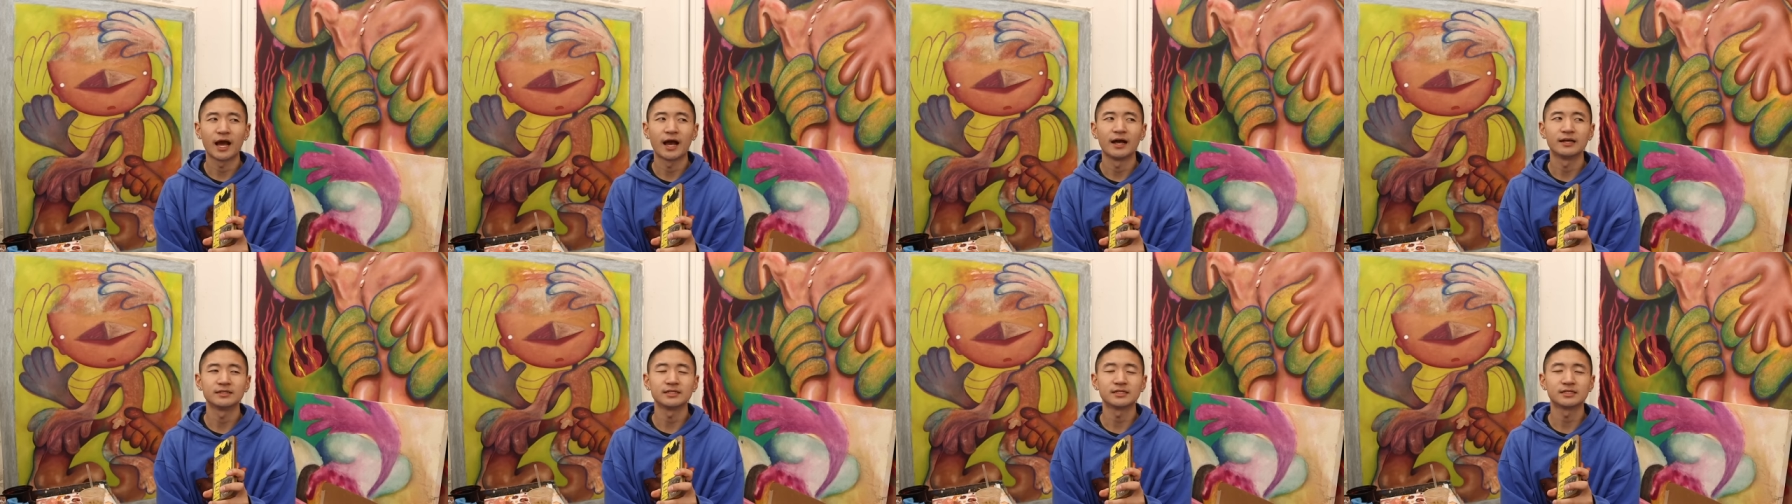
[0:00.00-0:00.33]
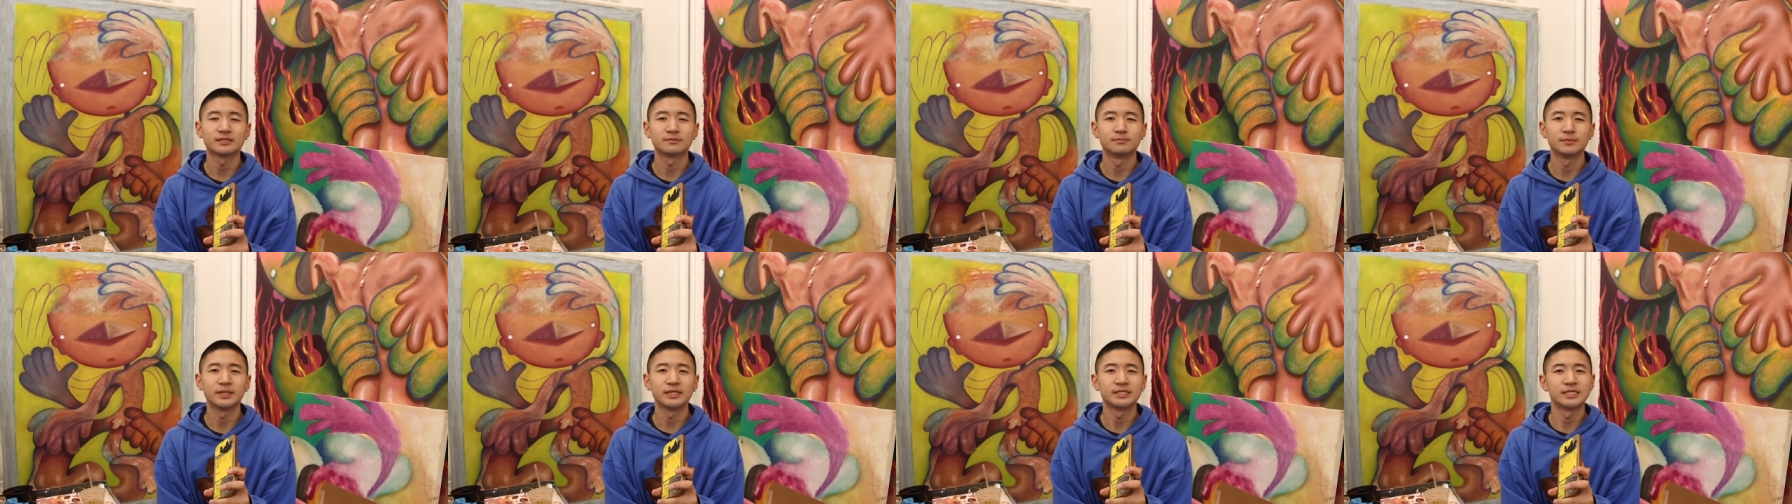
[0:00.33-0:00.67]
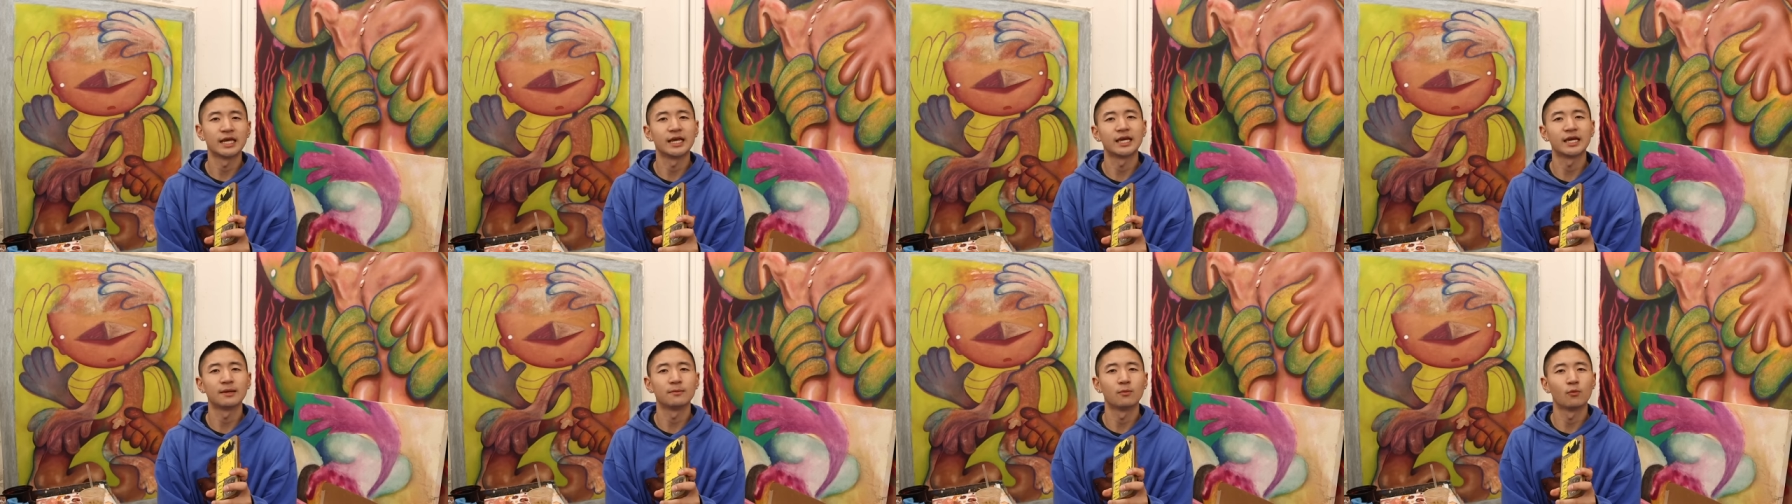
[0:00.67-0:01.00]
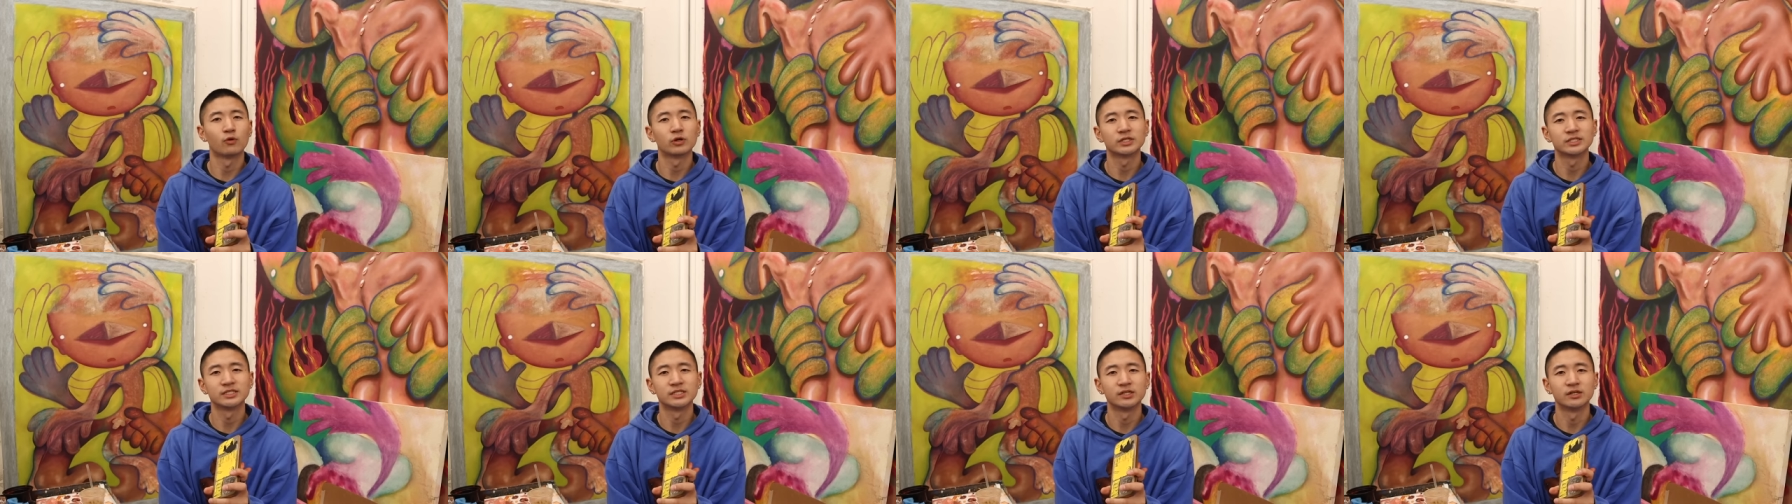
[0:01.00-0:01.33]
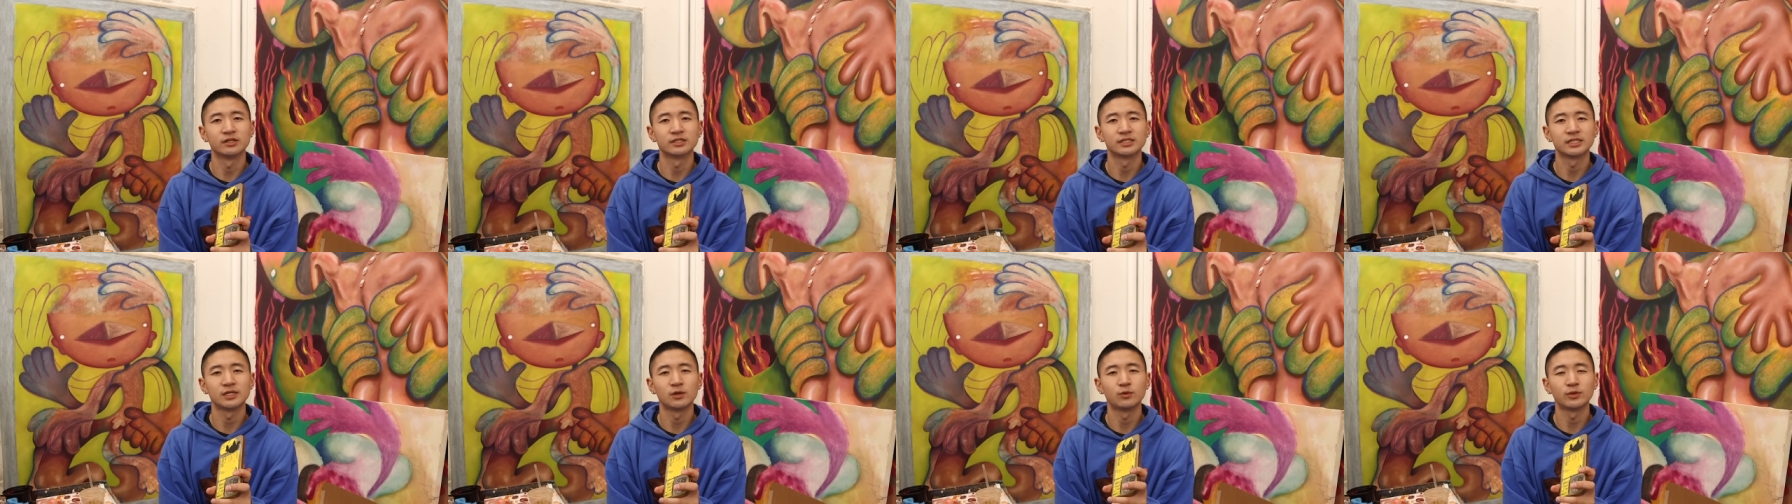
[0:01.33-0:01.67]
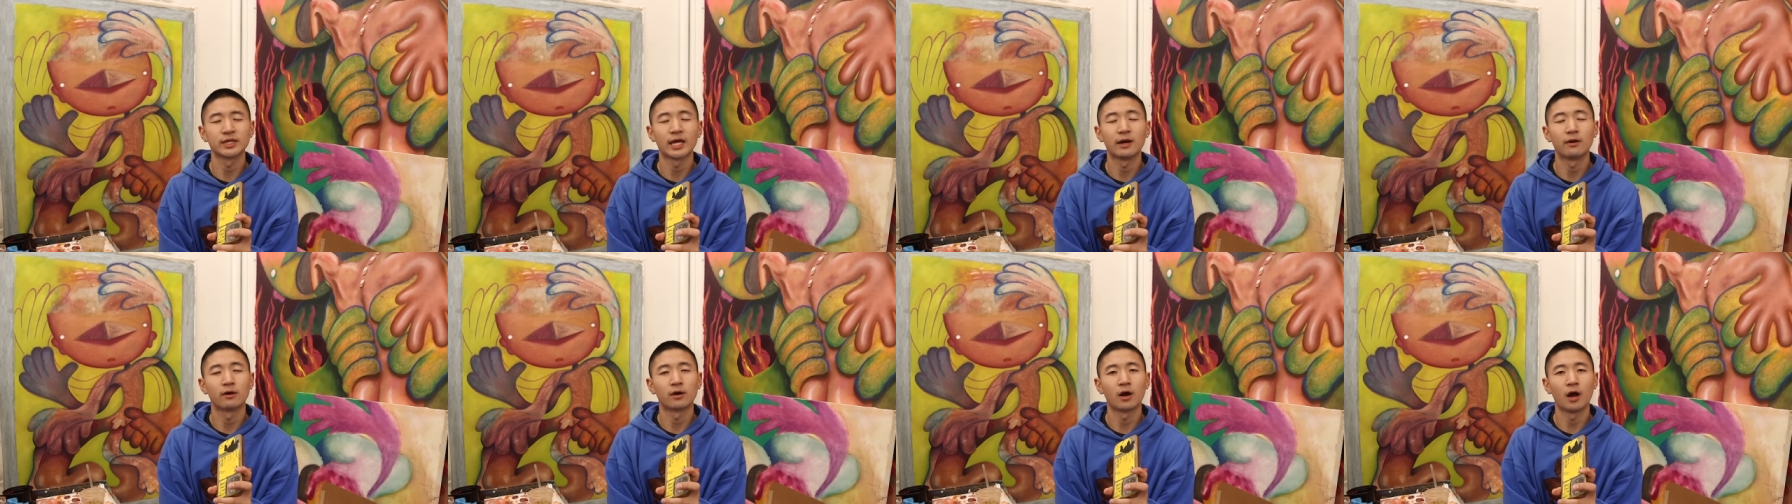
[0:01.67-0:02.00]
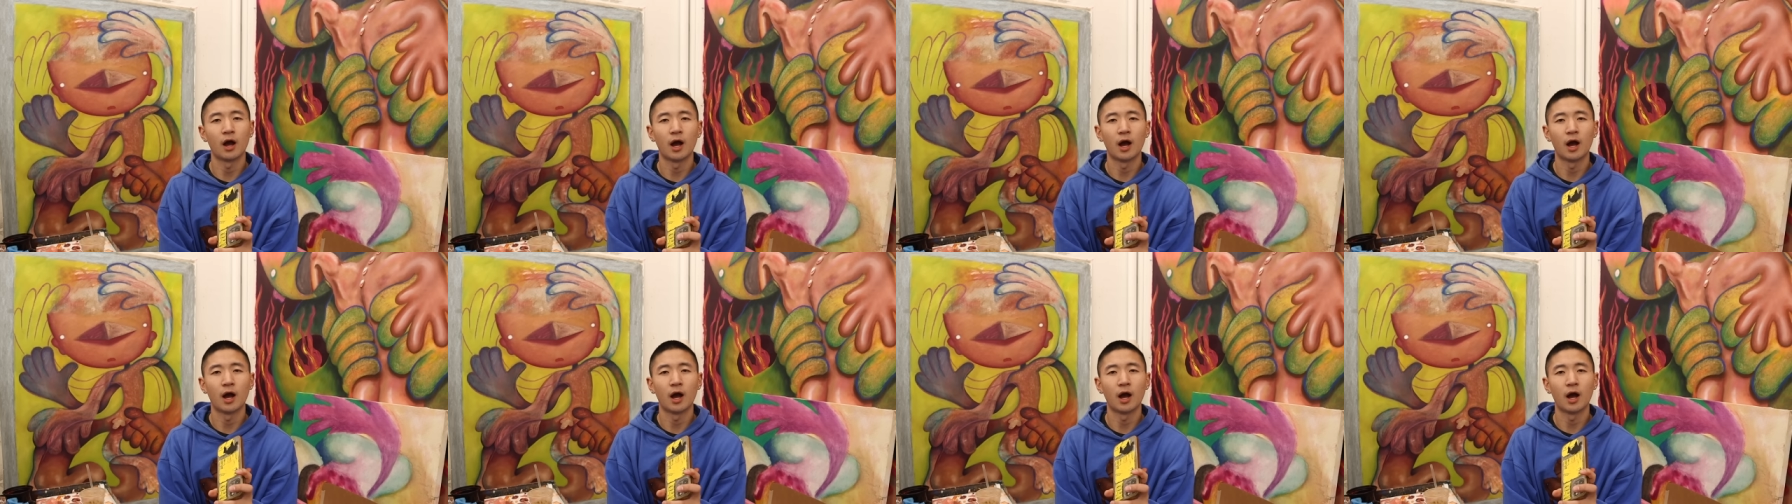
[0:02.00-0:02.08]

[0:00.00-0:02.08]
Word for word: has us be taken more seriously without